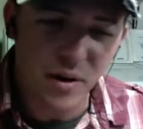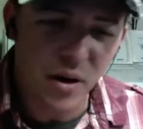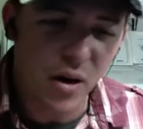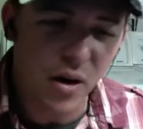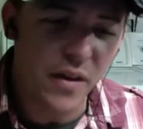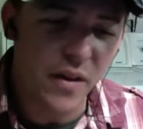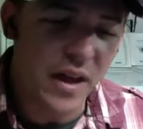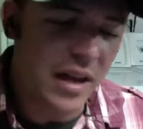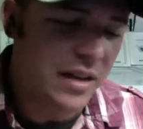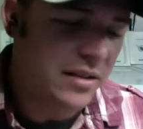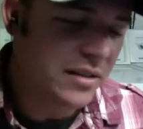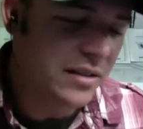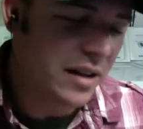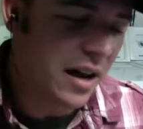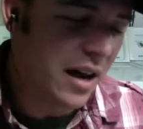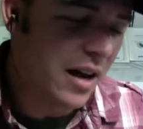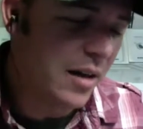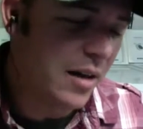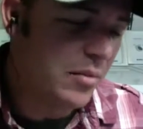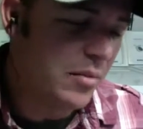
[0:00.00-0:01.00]
all that
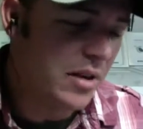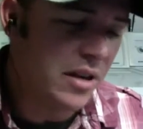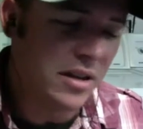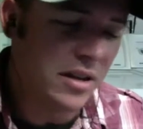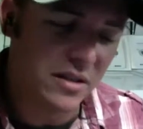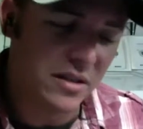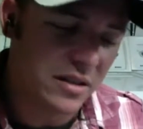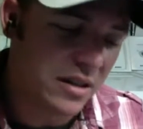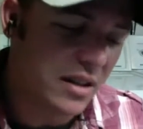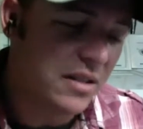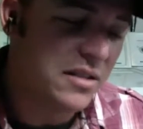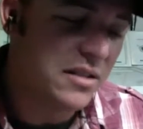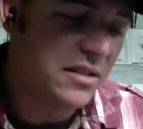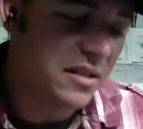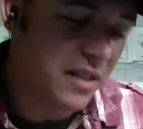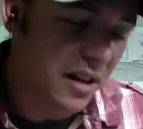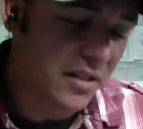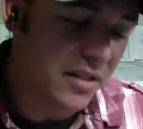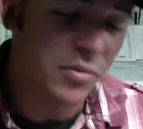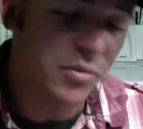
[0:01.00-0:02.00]
aside, I mean,
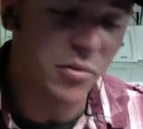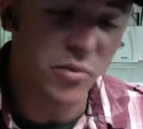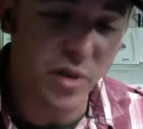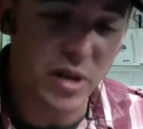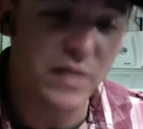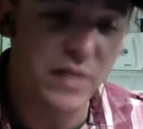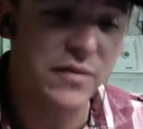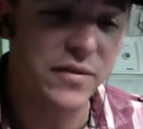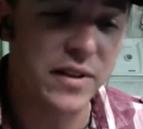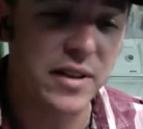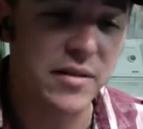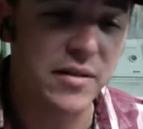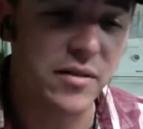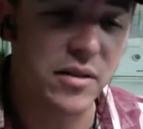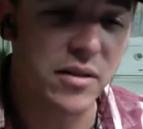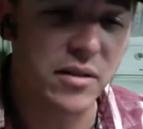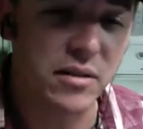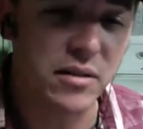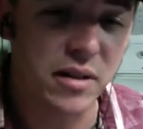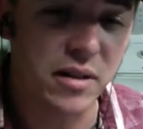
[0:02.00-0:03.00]
it's got some great
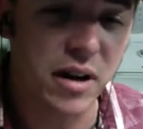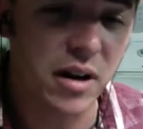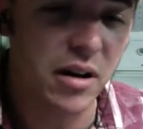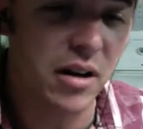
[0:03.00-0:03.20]
flavor.